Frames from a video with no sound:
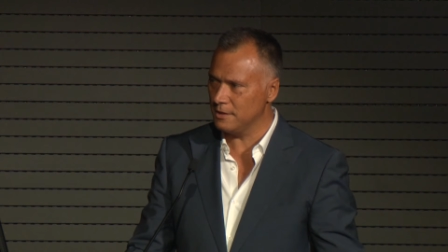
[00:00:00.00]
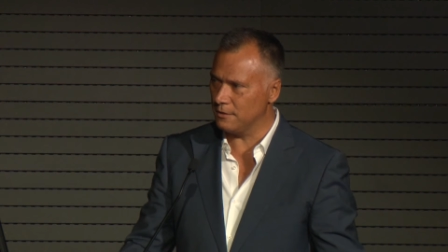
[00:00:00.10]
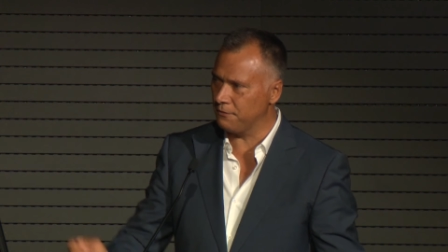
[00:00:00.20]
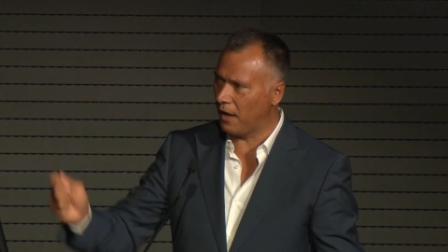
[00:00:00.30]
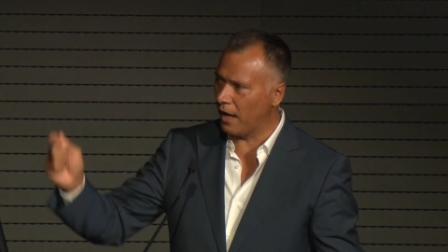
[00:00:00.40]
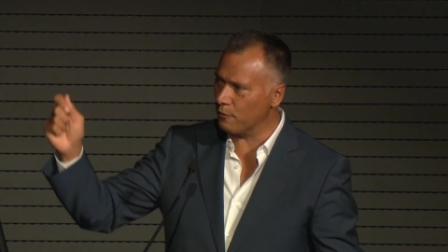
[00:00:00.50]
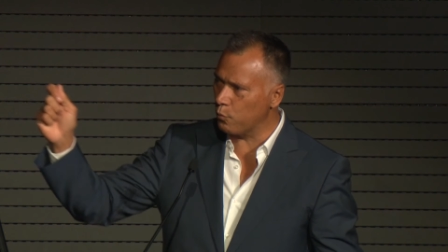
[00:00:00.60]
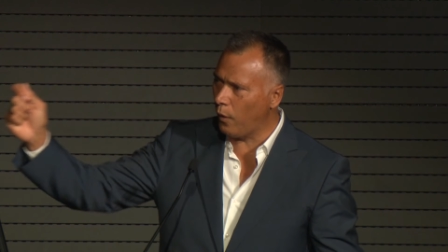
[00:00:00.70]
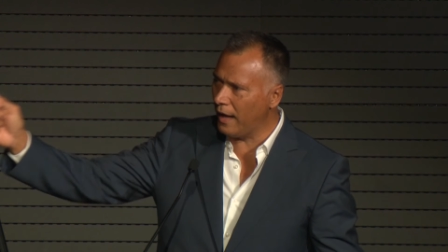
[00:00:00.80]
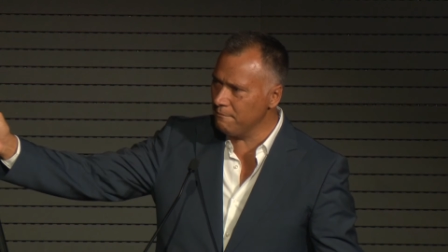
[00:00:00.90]

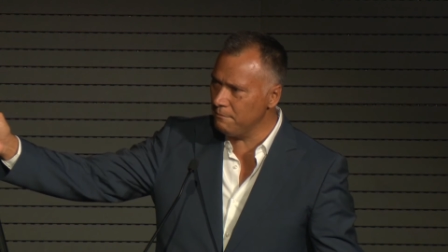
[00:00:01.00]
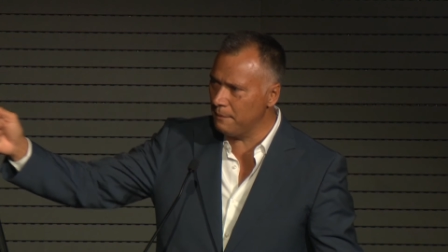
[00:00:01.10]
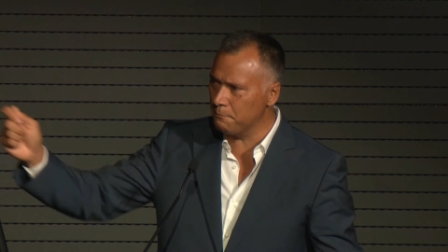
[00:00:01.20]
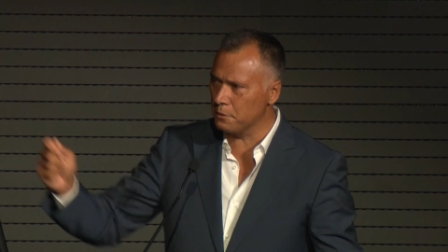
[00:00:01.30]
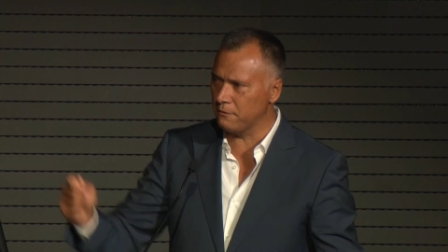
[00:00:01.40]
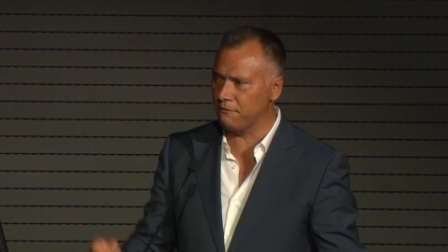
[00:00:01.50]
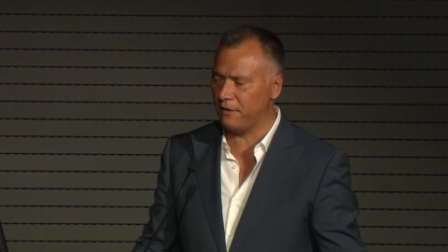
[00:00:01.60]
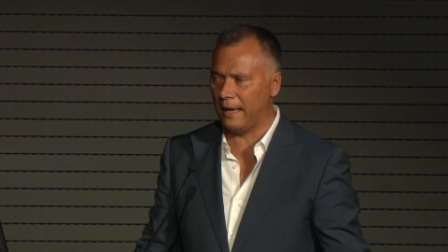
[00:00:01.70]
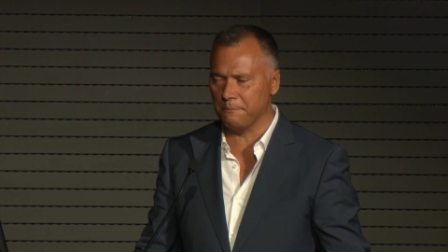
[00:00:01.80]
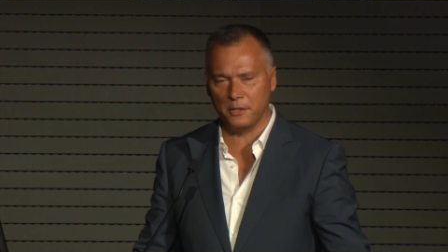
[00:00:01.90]
defined one member of a
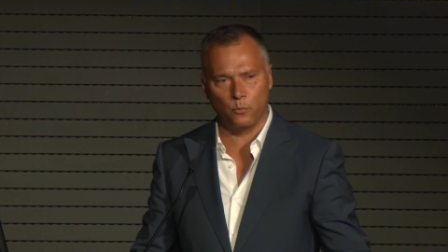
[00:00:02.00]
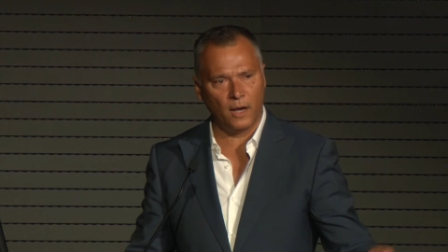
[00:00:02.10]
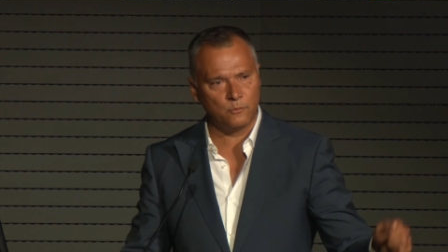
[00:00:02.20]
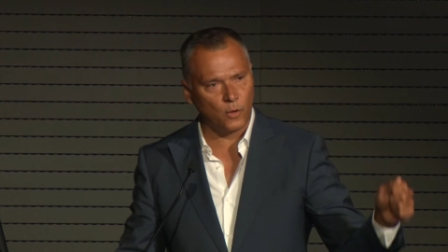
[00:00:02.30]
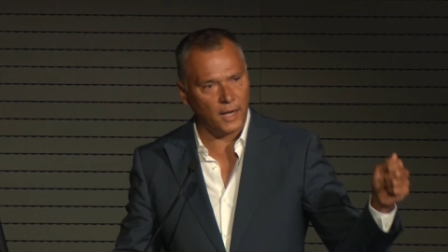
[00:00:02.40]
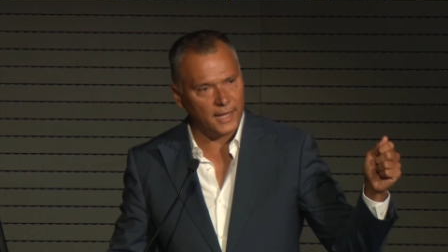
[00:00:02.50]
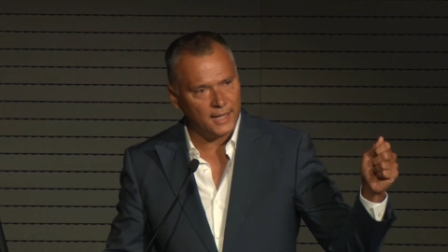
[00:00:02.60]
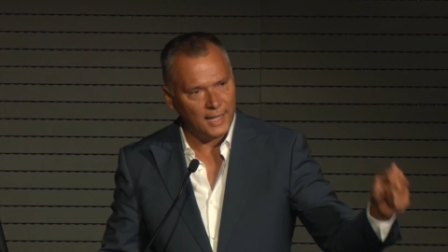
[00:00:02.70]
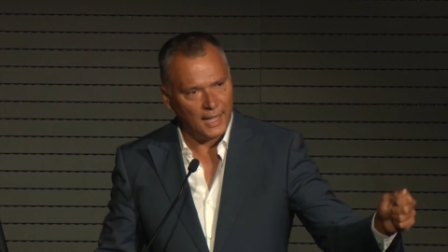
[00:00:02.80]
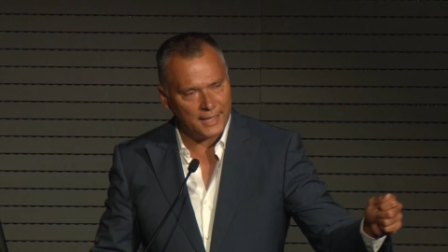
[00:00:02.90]
family one way
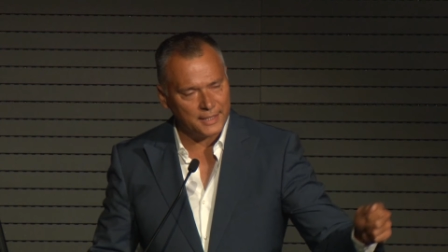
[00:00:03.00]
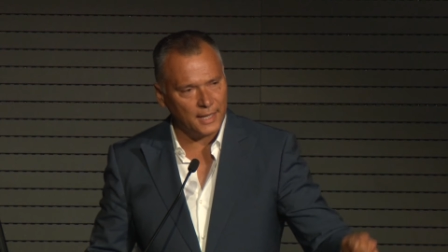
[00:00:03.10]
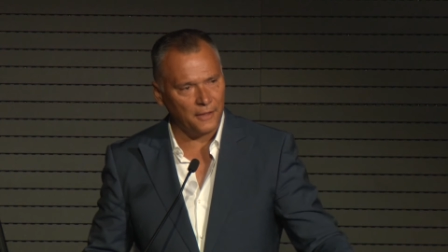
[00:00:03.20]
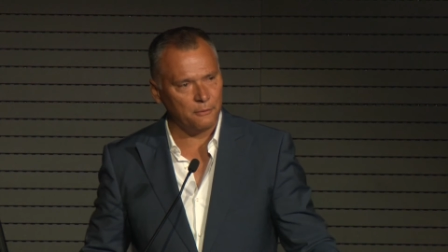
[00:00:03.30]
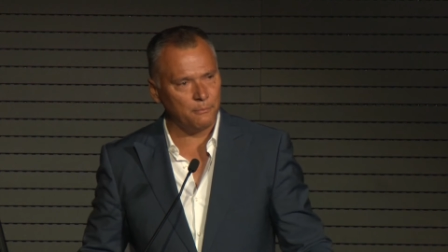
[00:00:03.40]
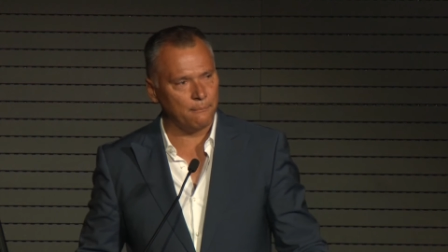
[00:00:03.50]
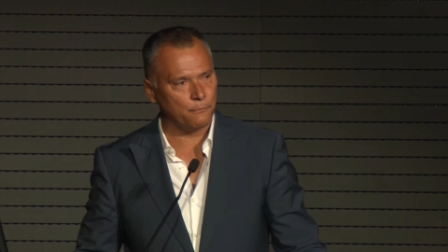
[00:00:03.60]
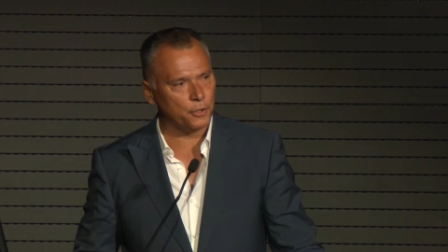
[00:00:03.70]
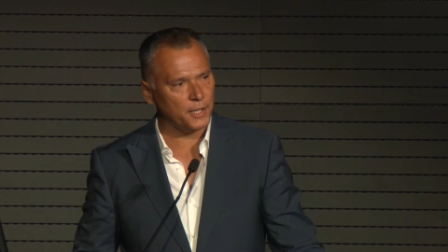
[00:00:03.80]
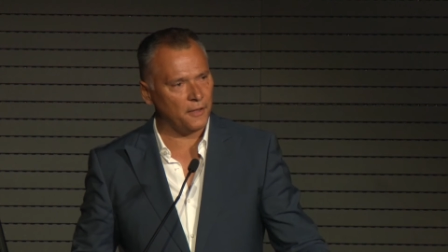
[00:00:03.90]
and another
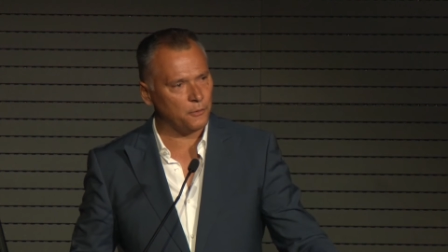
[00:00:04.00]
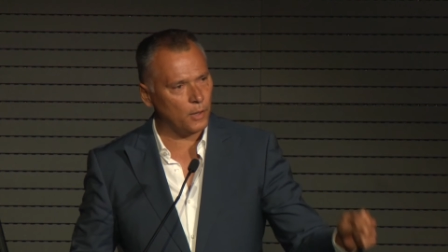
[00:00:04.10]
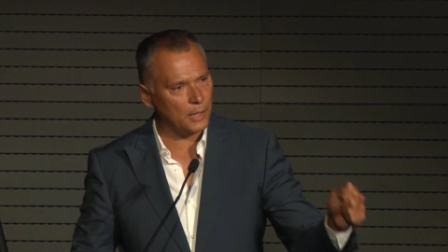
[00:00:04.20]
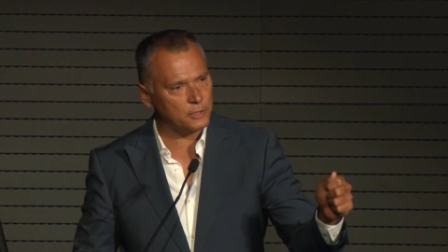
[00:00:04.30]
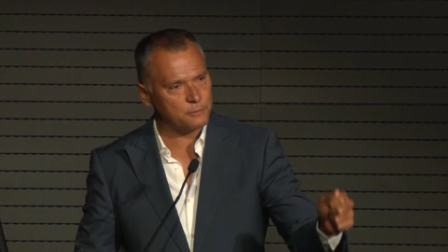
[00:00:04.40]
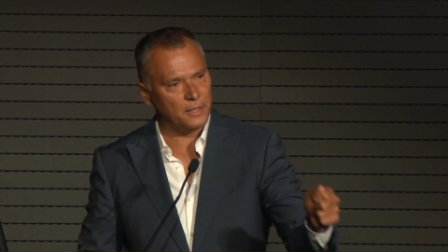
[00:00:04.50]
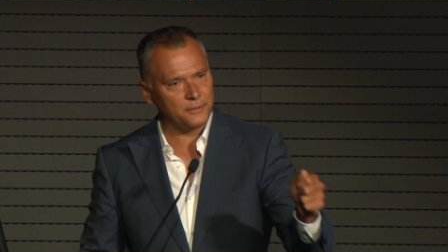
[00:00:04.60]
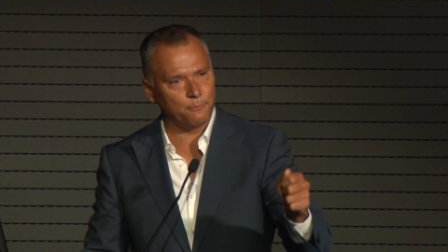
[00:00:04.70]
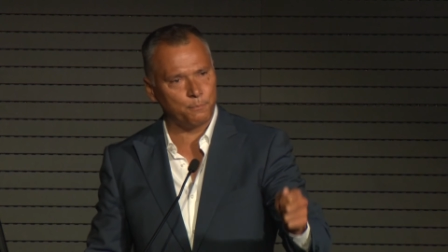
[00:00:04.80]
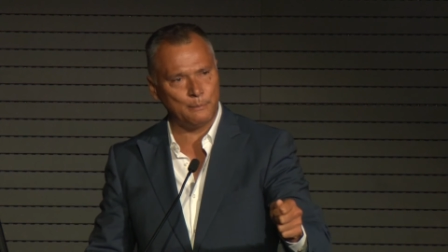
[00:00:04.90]
member another way, which
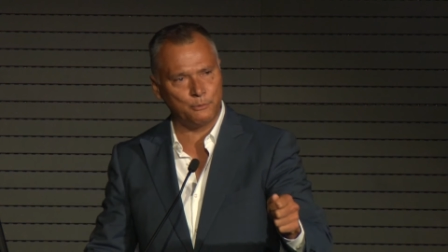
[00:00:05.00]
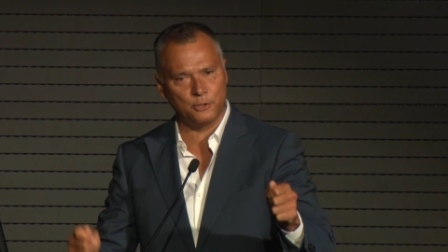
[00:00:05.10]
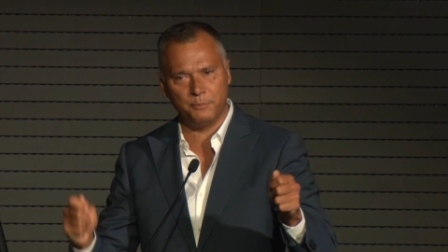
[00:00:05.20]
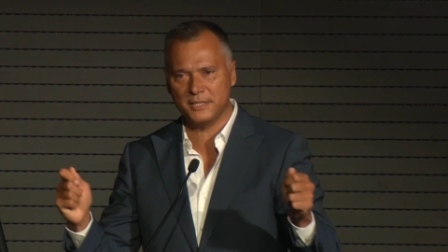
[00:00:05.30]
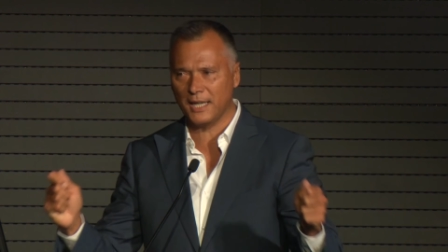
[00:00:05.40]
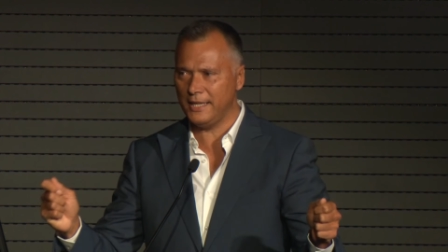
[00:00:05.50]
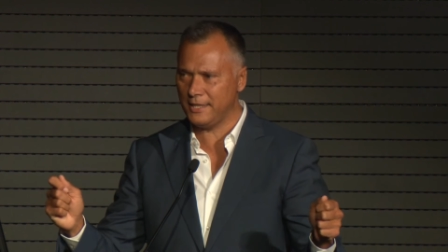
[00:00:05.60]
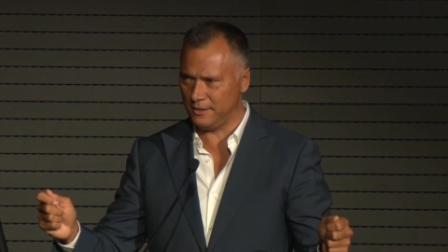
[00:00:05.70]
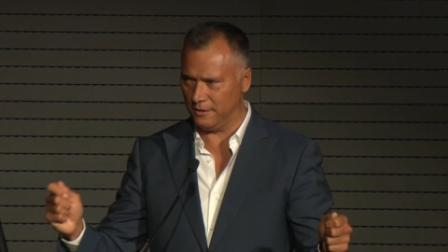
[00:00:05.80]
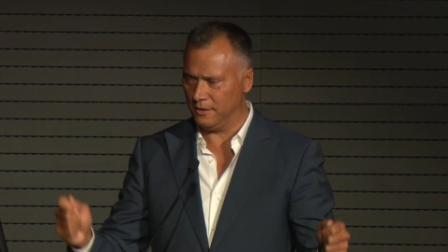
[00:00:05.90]
meant that people could be
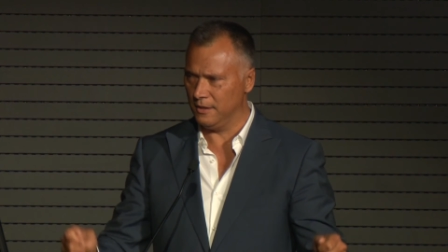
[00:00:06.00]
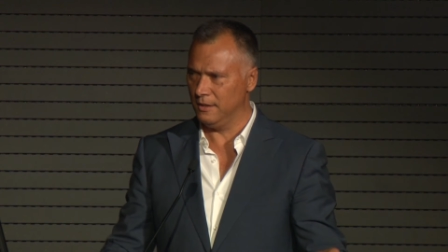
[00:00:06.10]
taken